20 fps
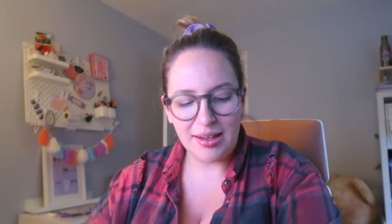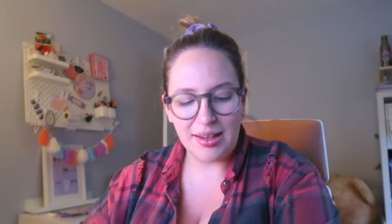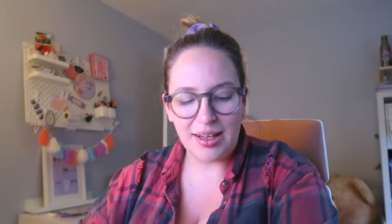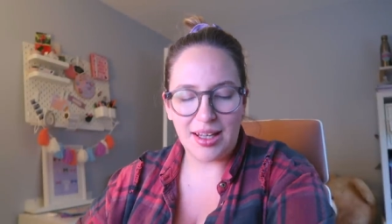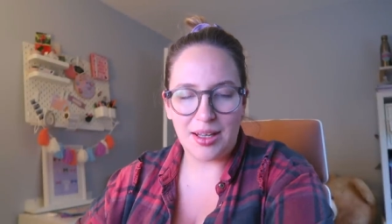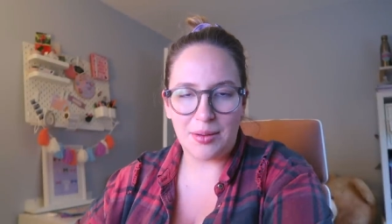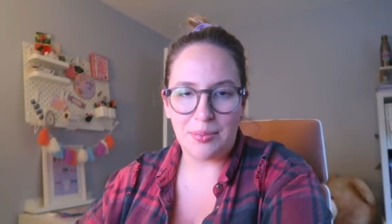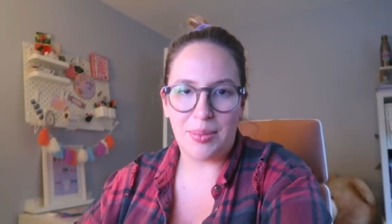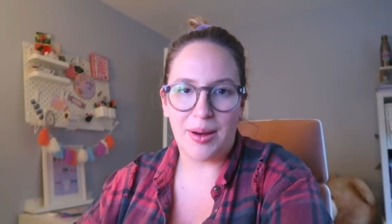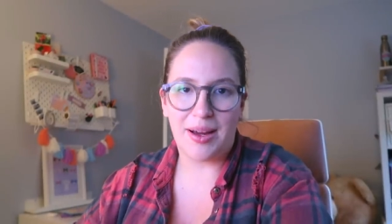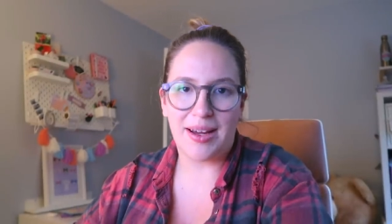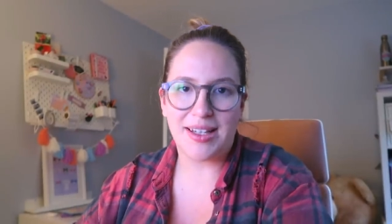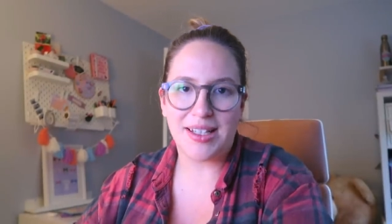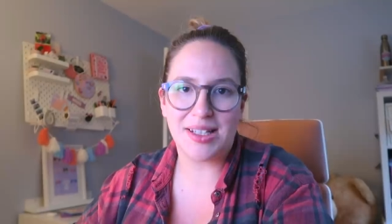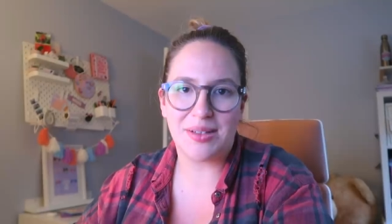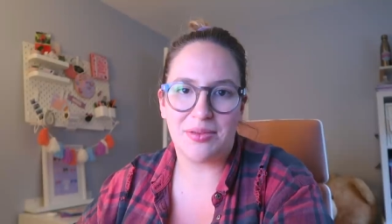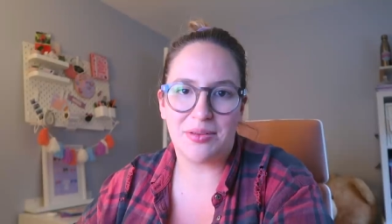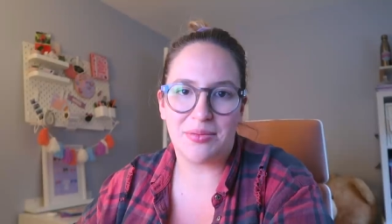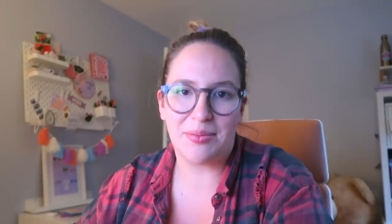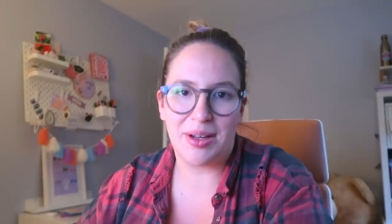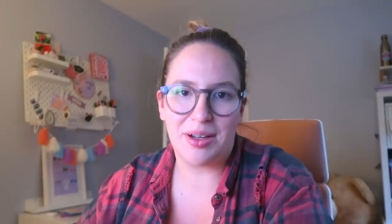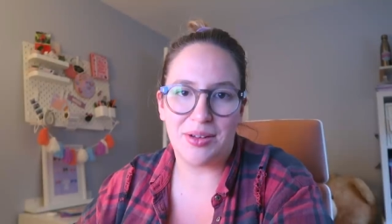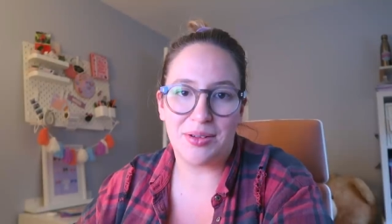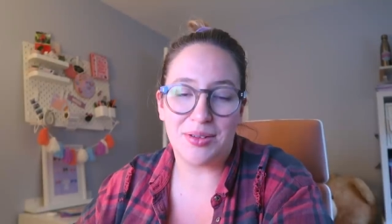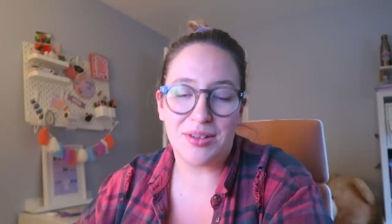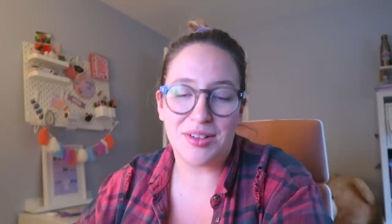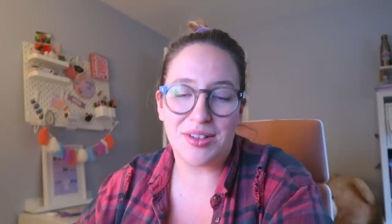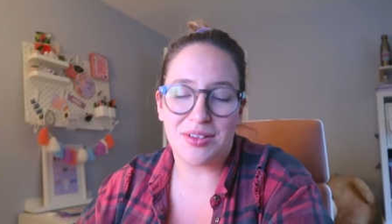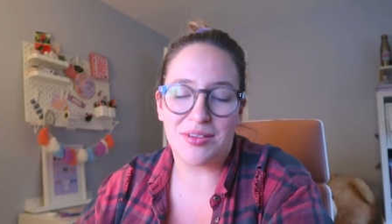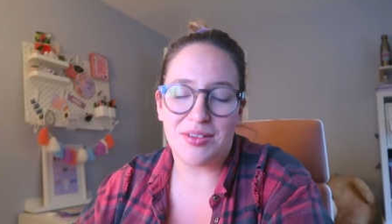they can buy some of my
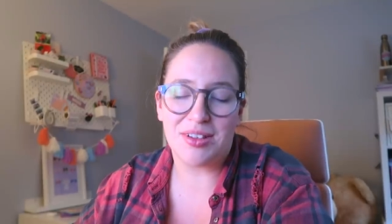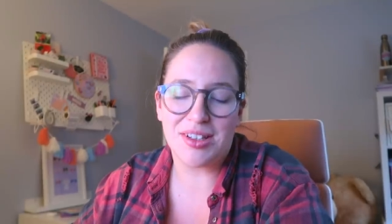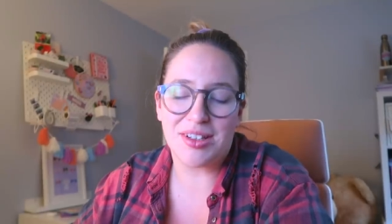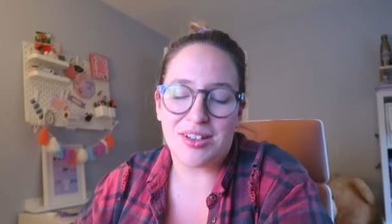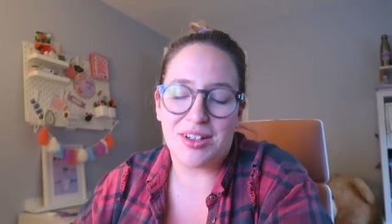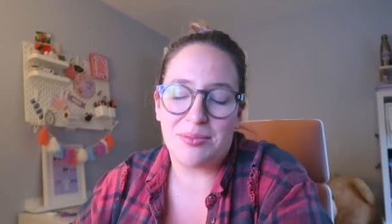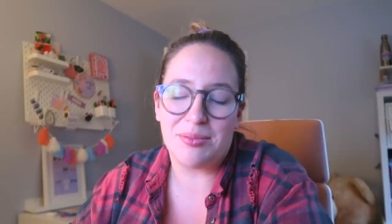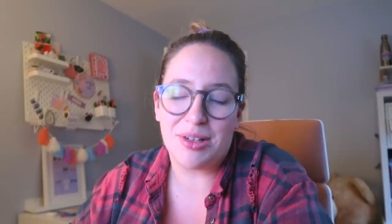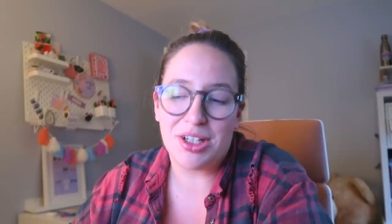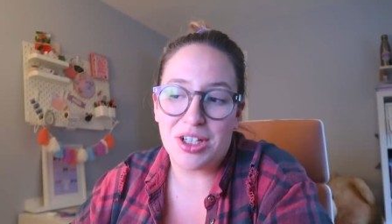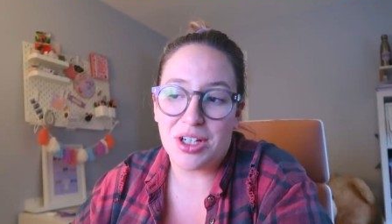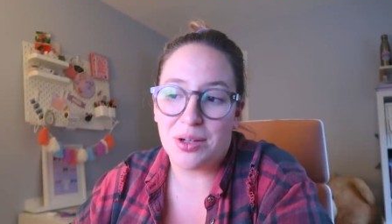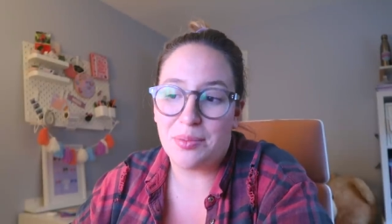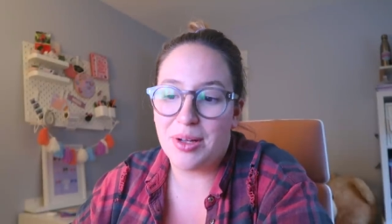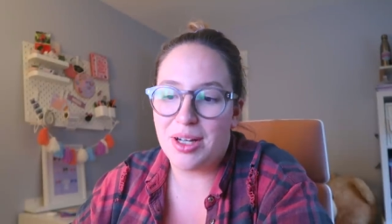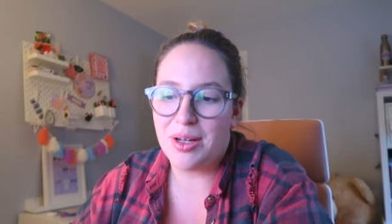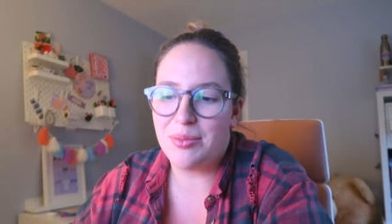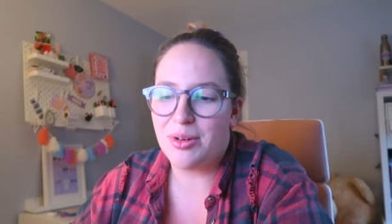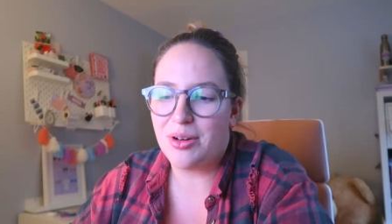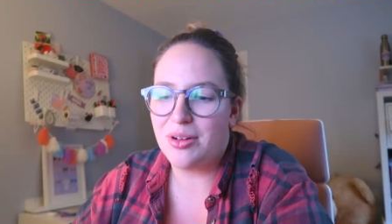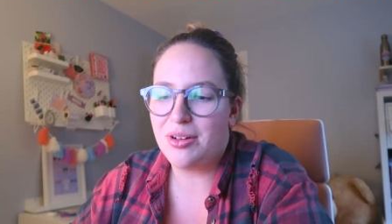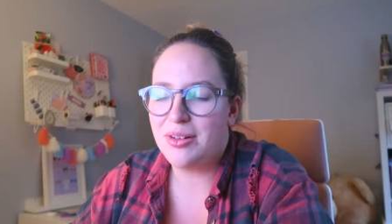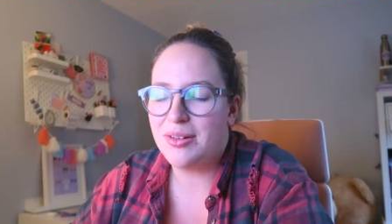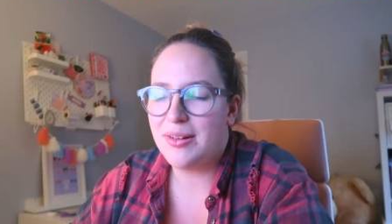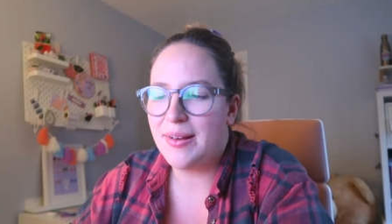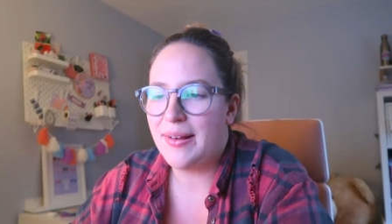old stuff that's not in my shop anymore.